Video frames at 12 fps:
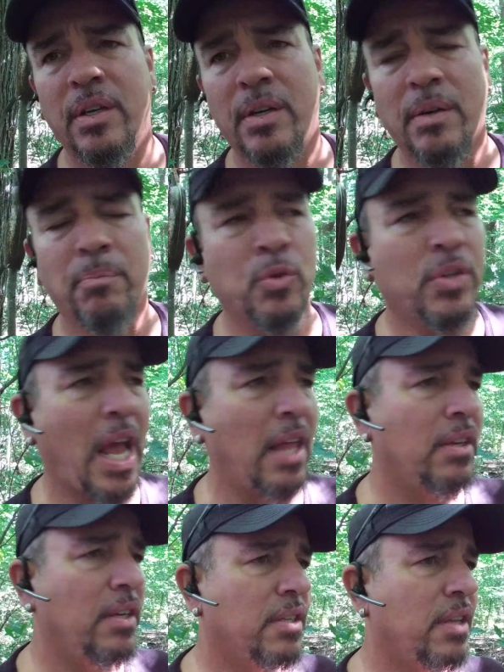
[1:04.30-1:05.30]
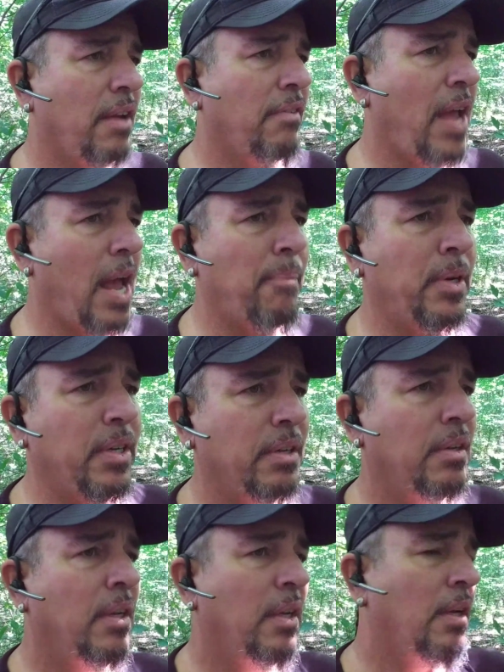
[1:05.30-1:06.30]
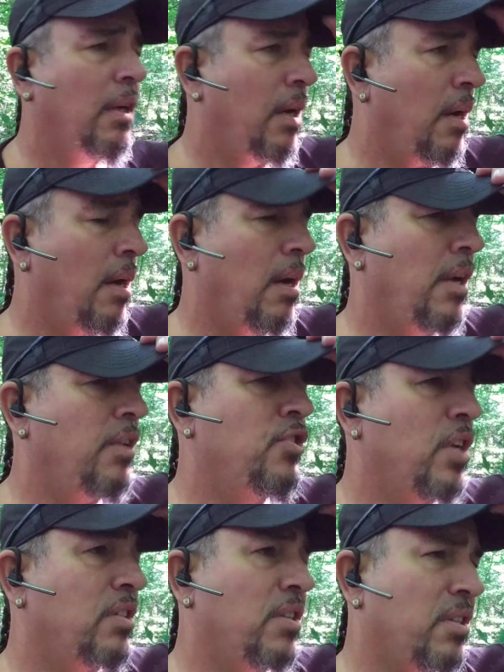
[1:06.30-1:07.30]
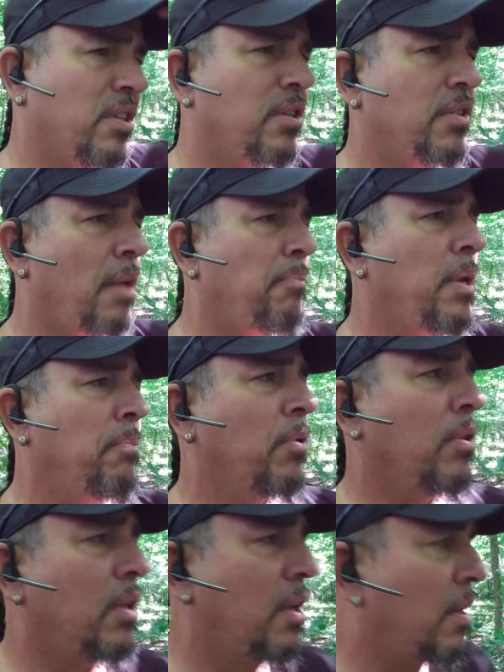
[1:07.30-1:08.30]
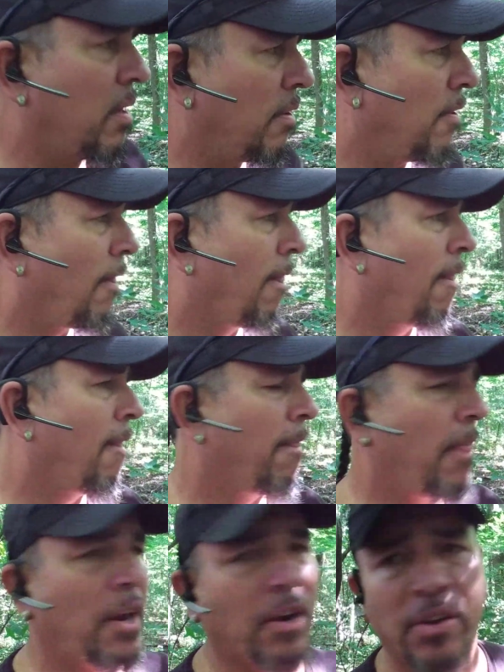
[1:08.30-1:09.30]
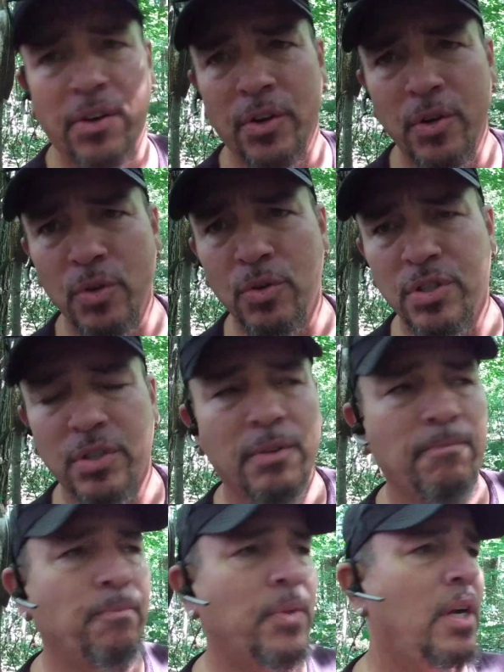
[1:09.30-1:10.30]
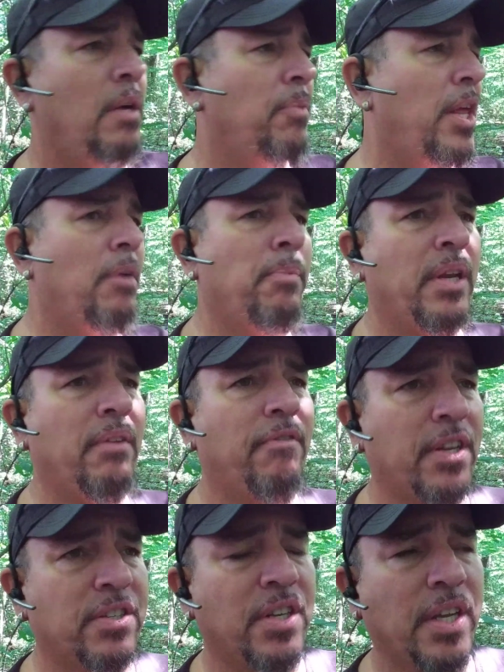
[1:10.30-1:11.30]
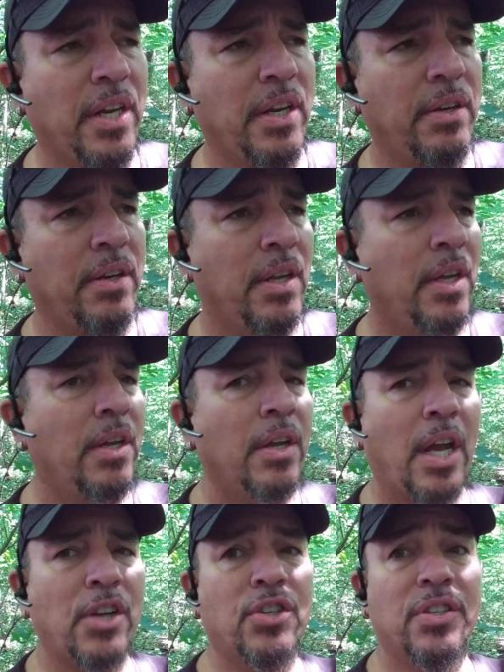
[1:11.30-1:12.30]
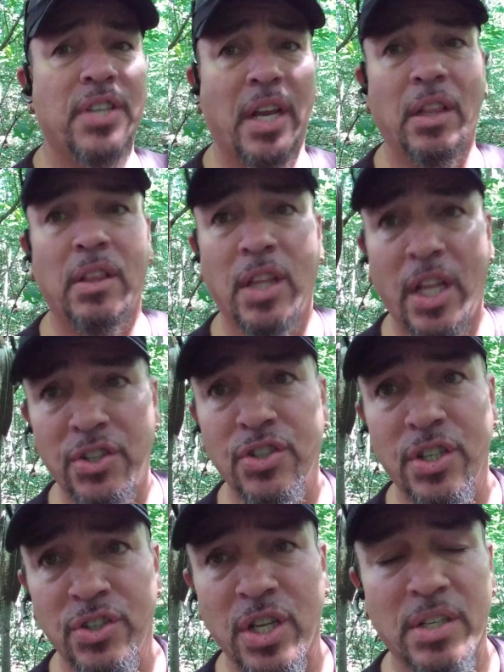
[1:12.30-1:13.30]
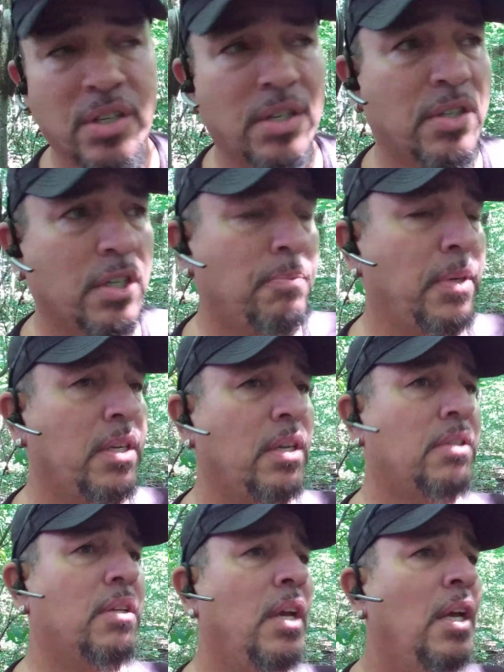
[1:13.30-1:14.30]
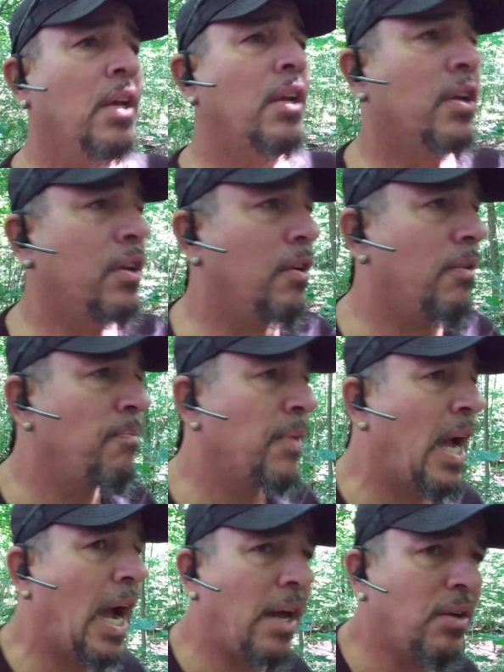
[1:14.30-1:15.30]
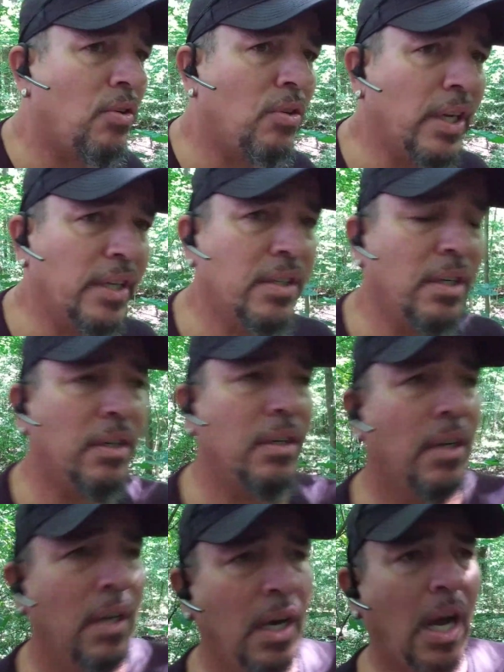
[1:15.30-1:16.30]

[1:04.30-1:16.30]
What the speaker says: the brutalities that have happened, injustices that people that are in the news, that are being investigated. I should say alleged injustices, because you know I don't like to